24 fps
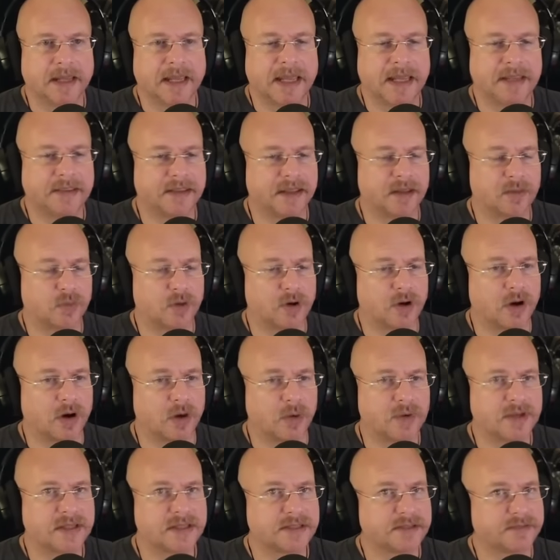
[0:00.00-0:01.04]
And they were
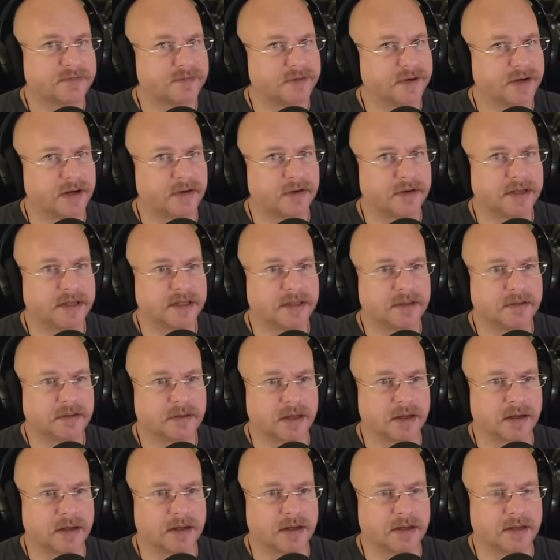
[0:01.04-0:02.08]
always very
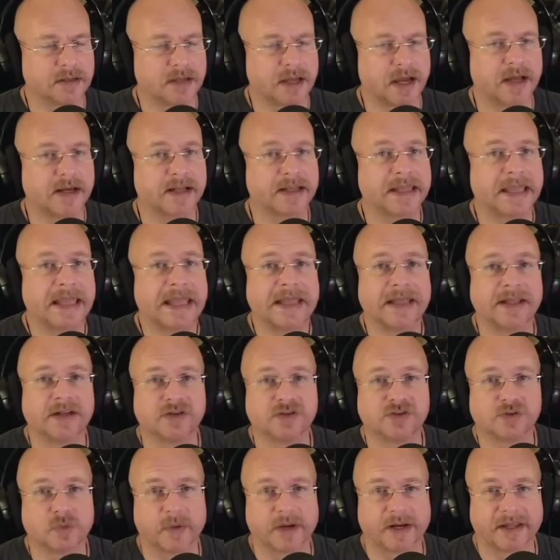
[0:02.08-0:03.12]
uh, cutting
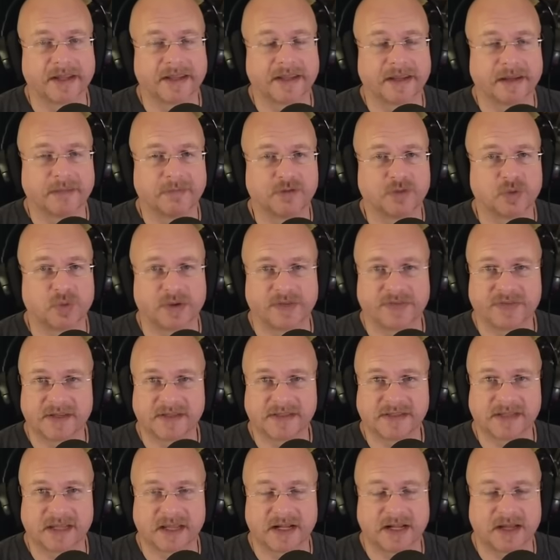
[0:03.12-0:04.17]
edge when it came to what they
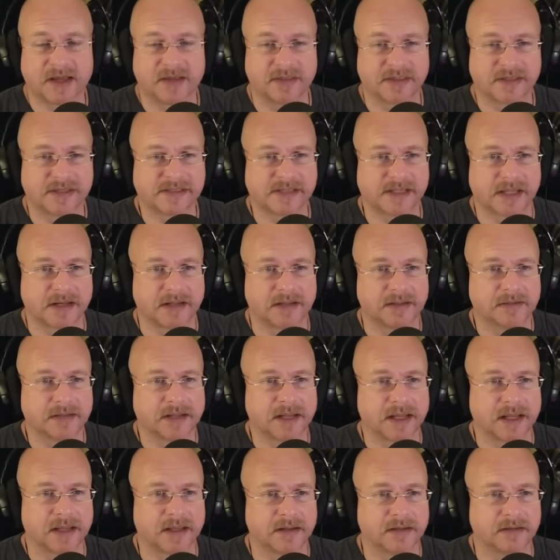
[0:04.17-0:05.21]
said, how they said it,
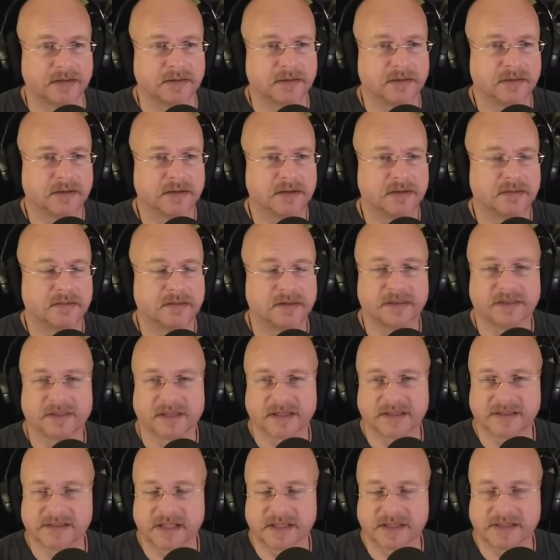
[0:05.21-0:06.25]
and the
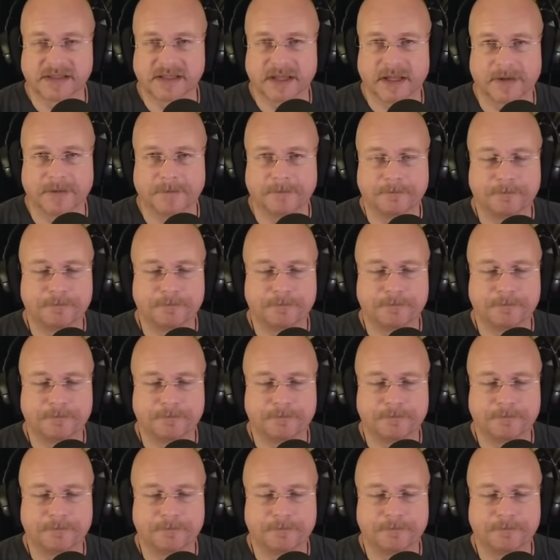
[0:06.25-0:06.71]
things they said.